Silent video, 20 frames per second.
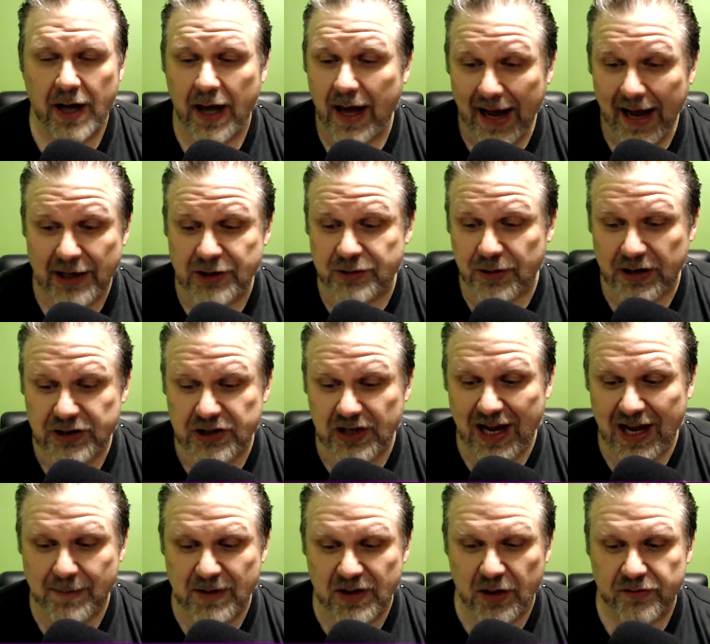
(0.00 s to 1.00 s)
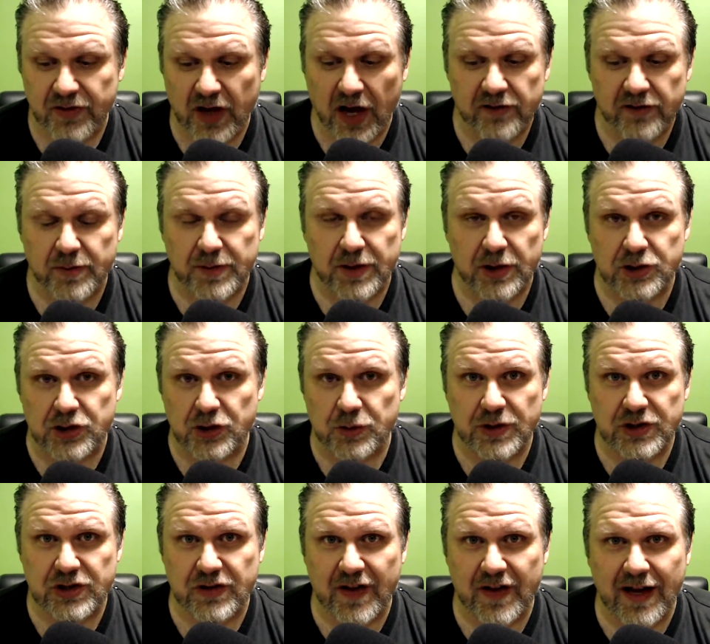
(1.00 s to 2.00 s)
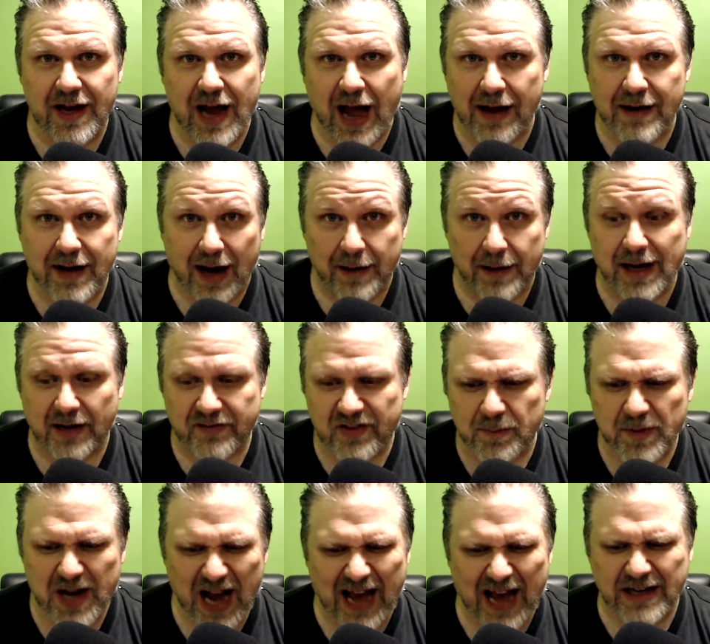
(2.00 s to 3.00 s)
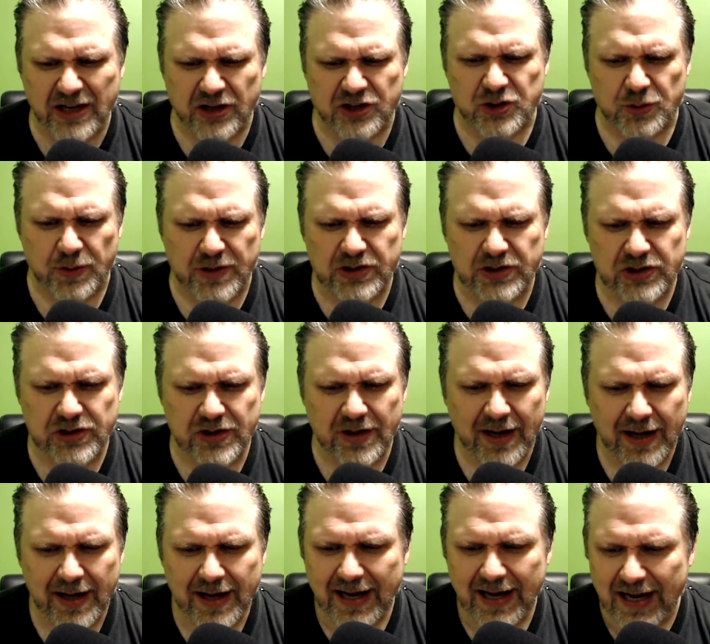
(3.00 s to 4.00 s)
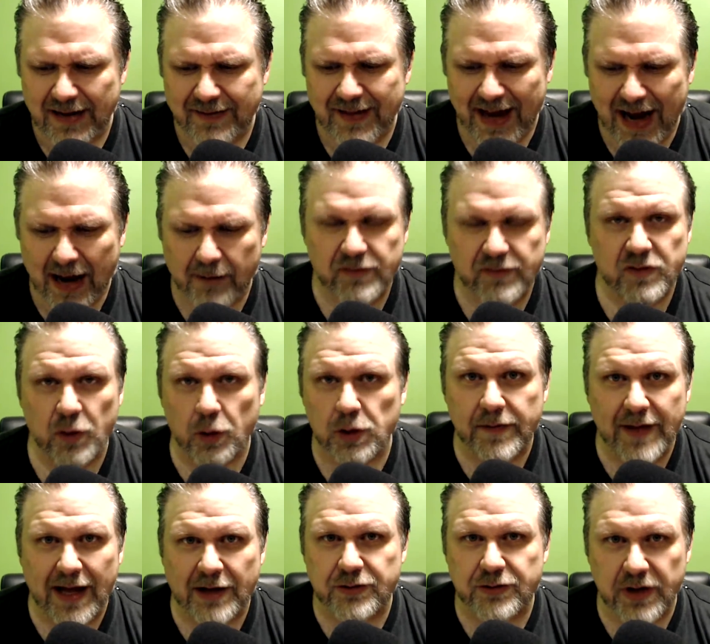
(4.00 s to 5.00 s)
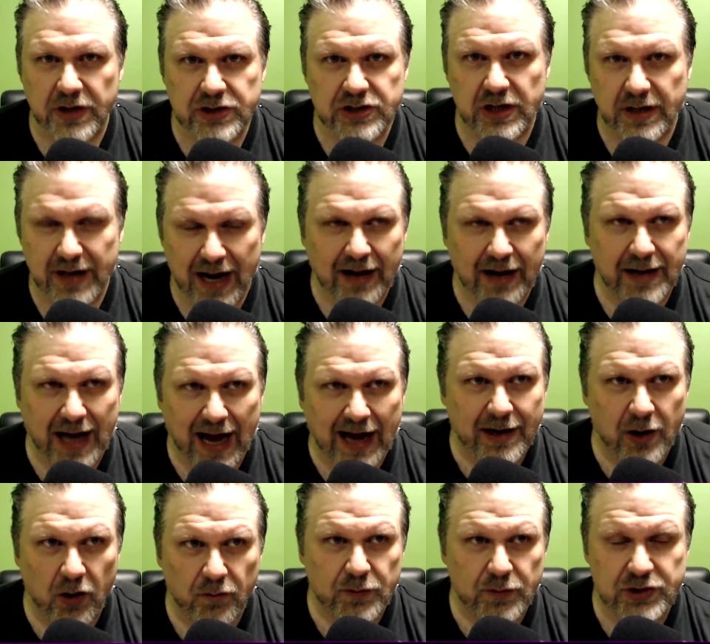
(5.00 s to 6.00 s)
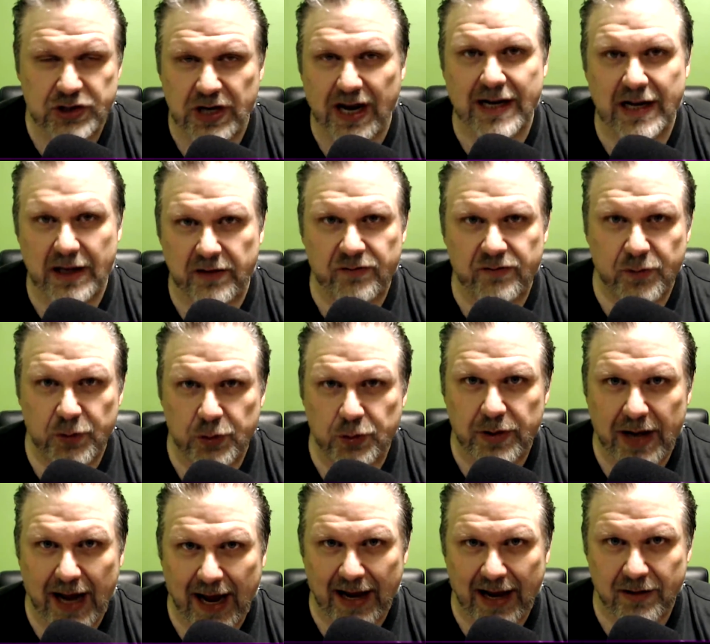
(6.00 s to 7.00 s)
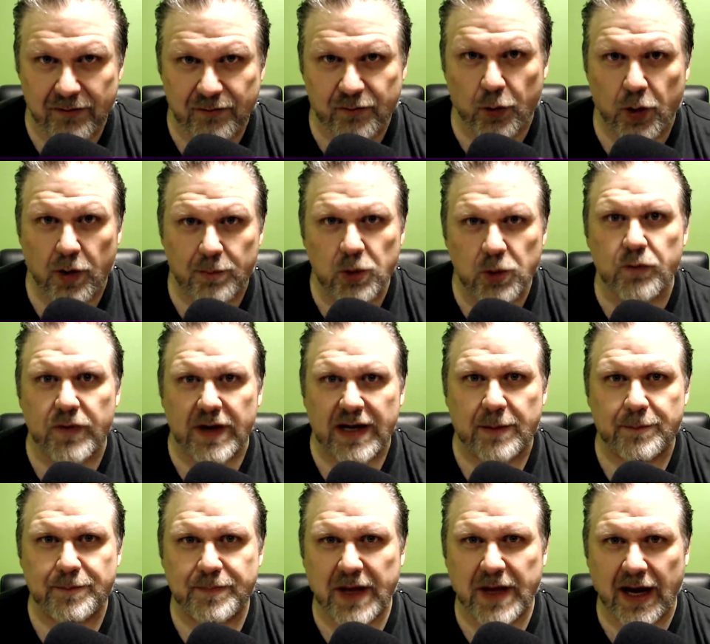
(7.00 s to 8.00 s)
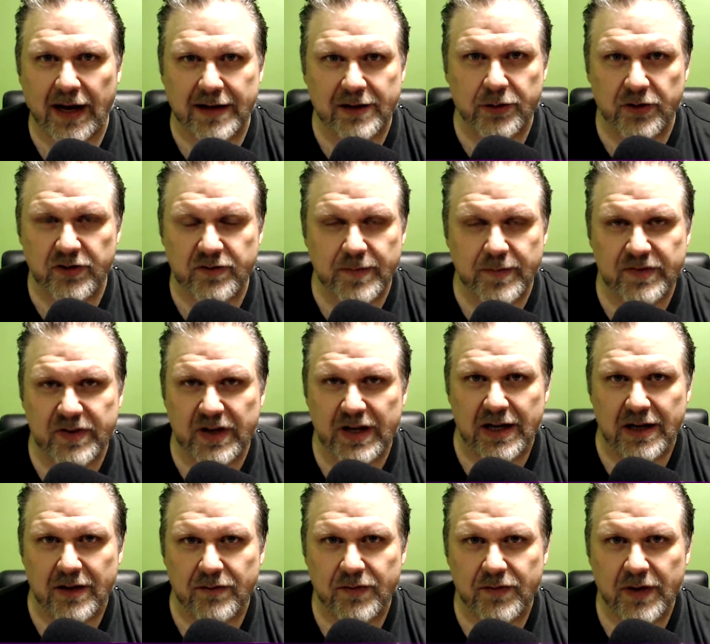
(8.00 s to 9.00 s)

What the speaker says: Hey, Tresha gave me those hugs with the Jewish thing. I guess I'm kind of Jewish in that I've stolen that tradition, and I go for Chinese food and for a movie on Christmas Eve.